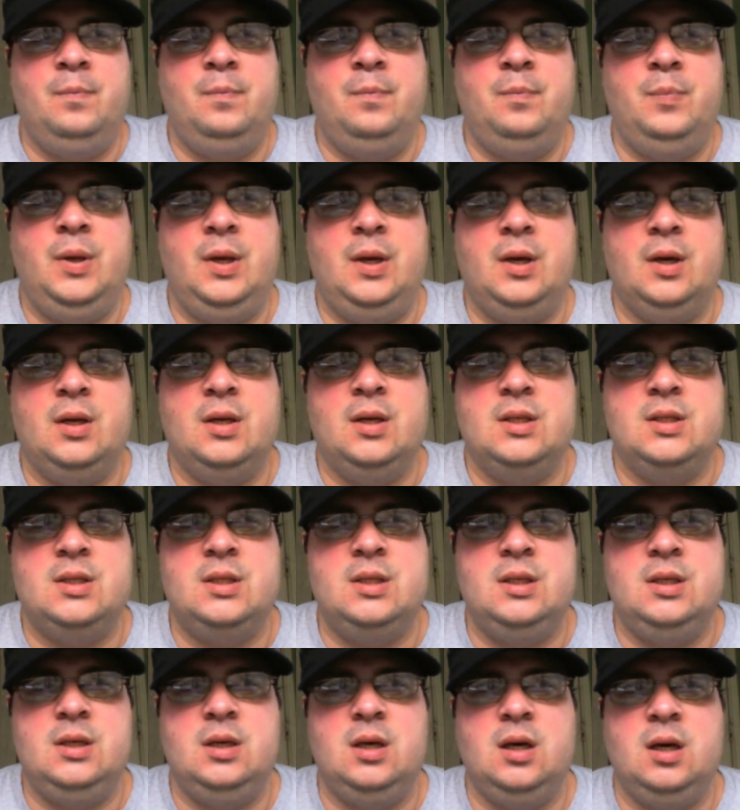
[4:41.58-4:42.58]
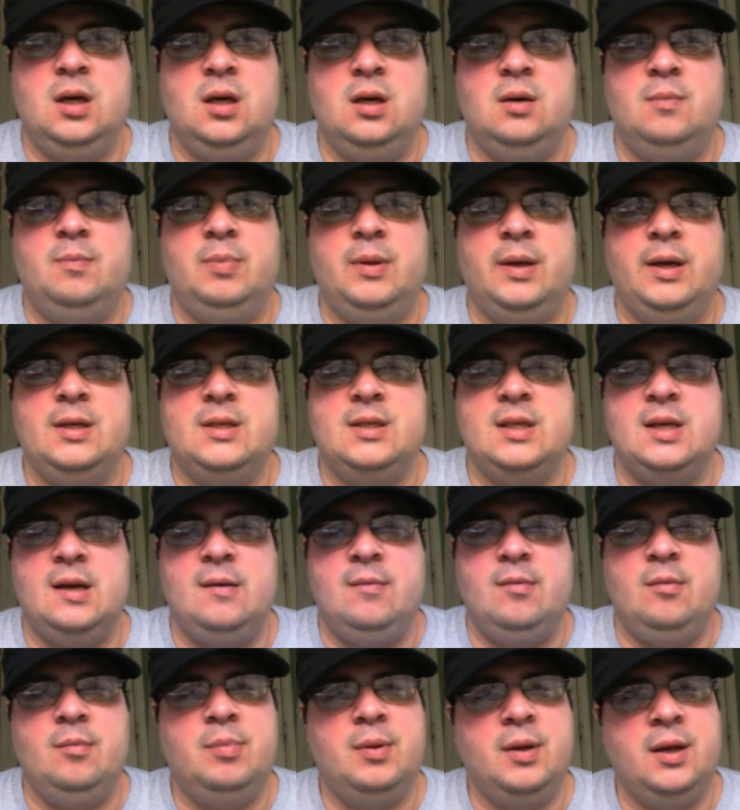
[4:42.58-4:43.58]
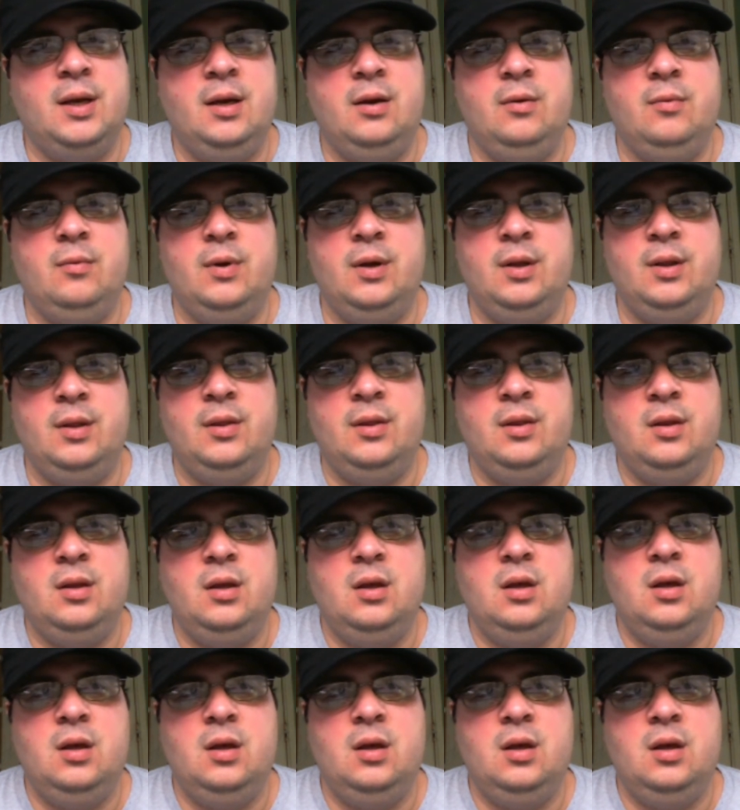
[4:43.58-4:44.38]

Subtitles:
Because the players that I've been playing with,